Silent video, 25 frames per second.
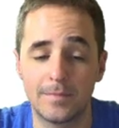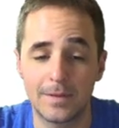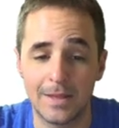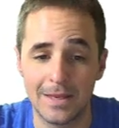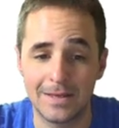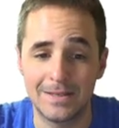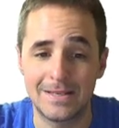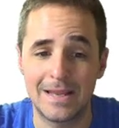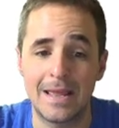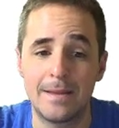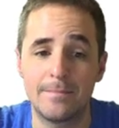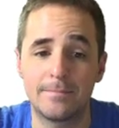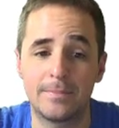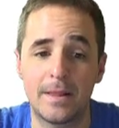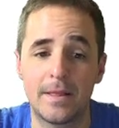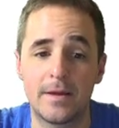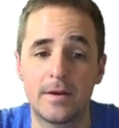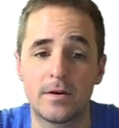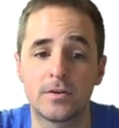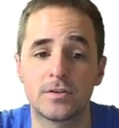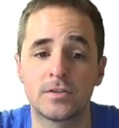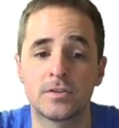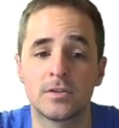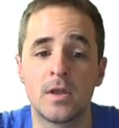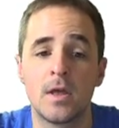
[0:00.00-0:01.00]
contain
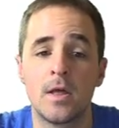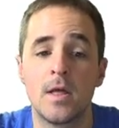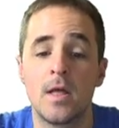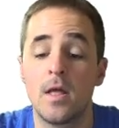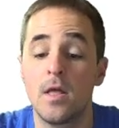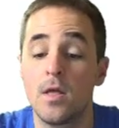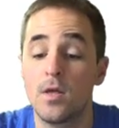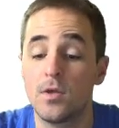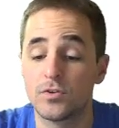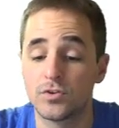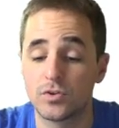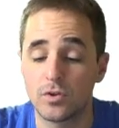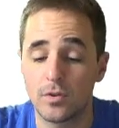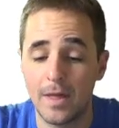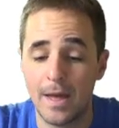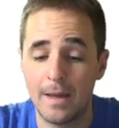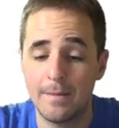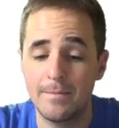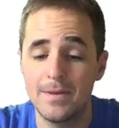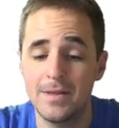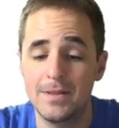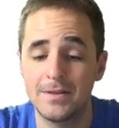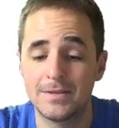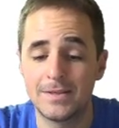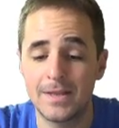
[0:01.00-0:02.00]
players. So that
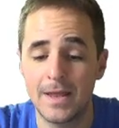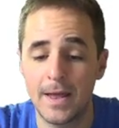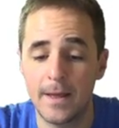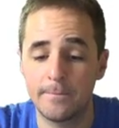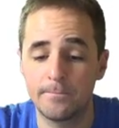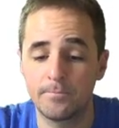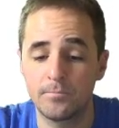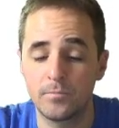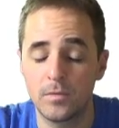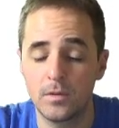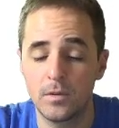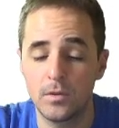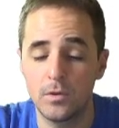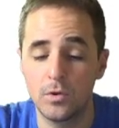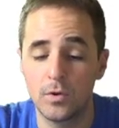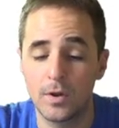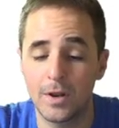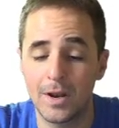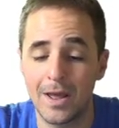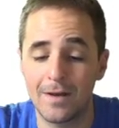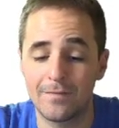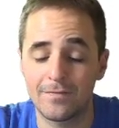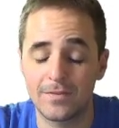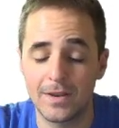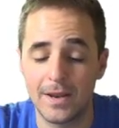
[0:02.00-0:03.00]
means that you're
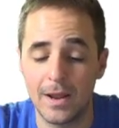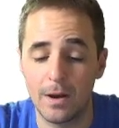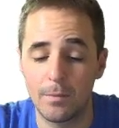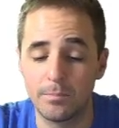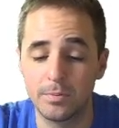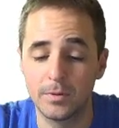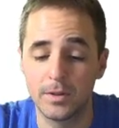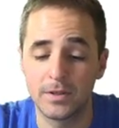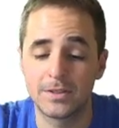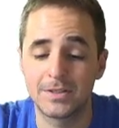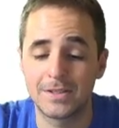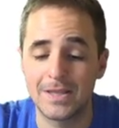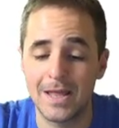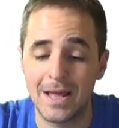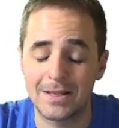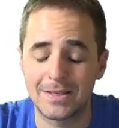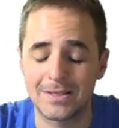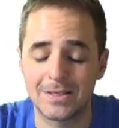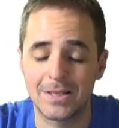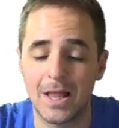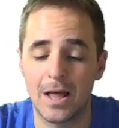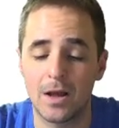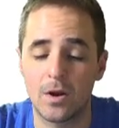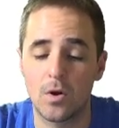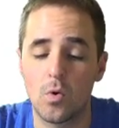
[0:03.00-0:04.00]
going to have to now blitz that
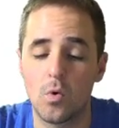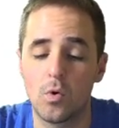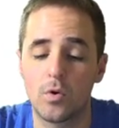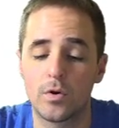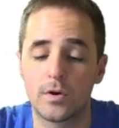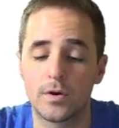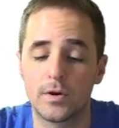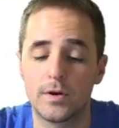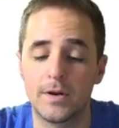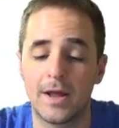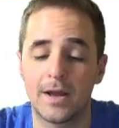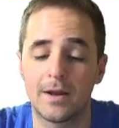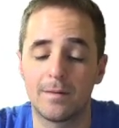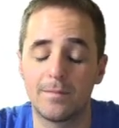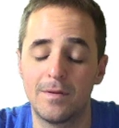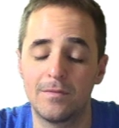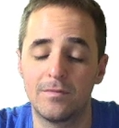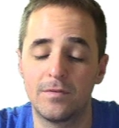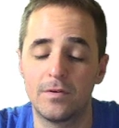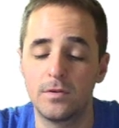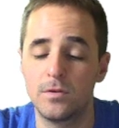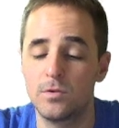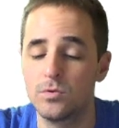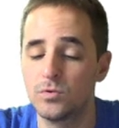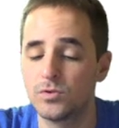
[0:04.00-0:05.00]
slot corner. You're not going to be
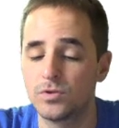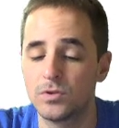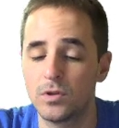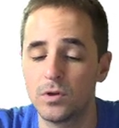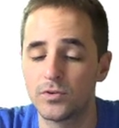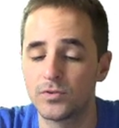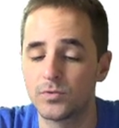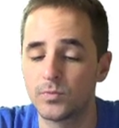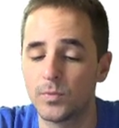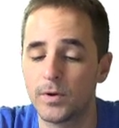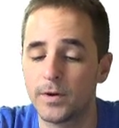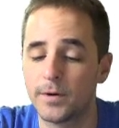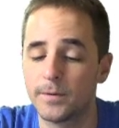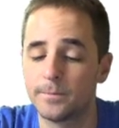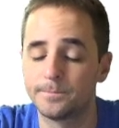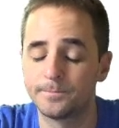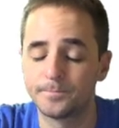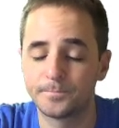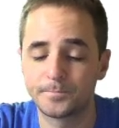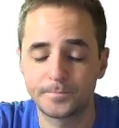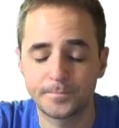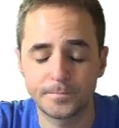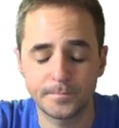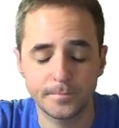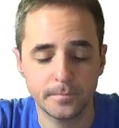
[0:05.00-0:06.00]
able to use those where
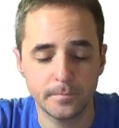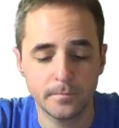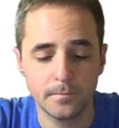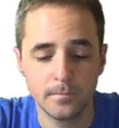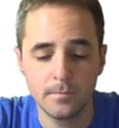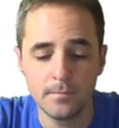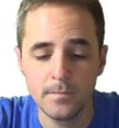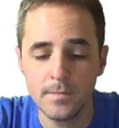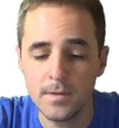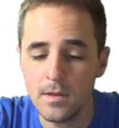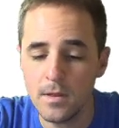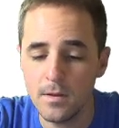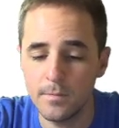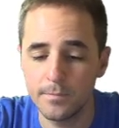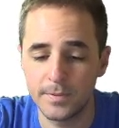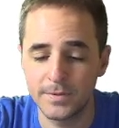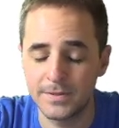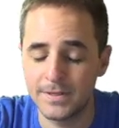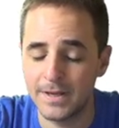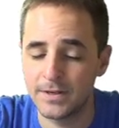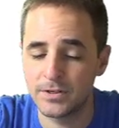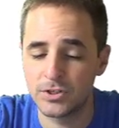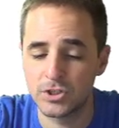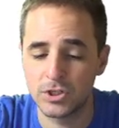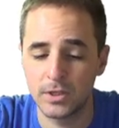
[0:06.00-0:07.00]

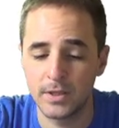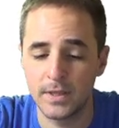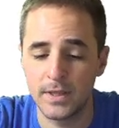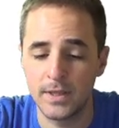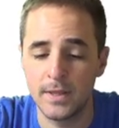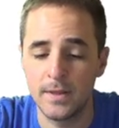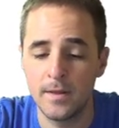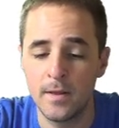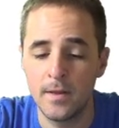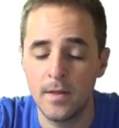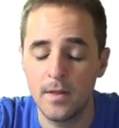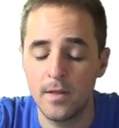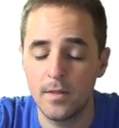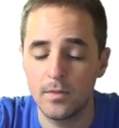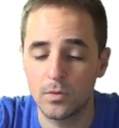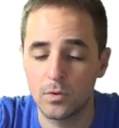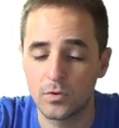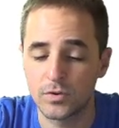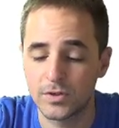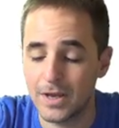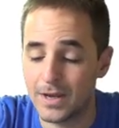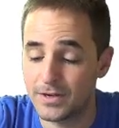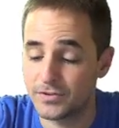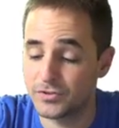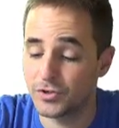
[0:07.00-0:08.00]
potentially those
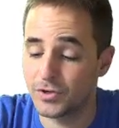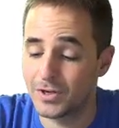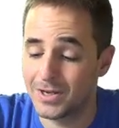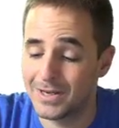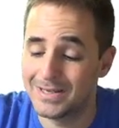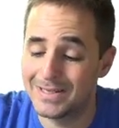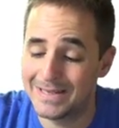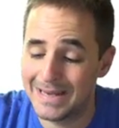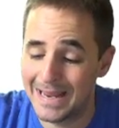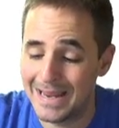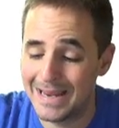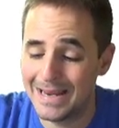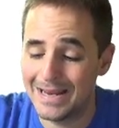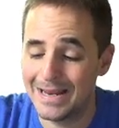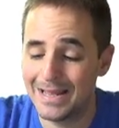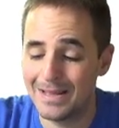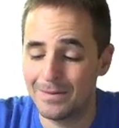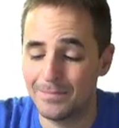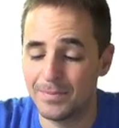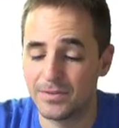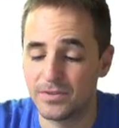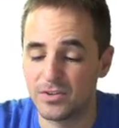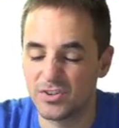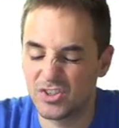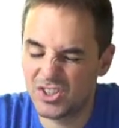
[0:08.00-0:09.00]
guys are containing,
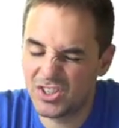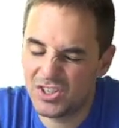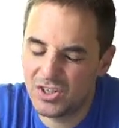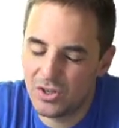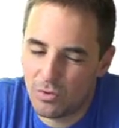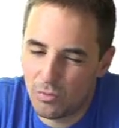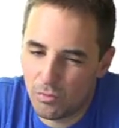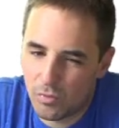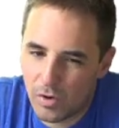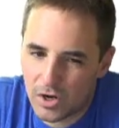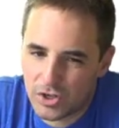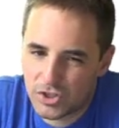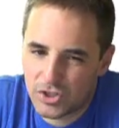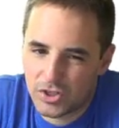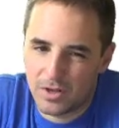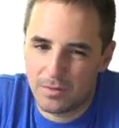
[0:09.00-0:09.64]
but they're still rushing and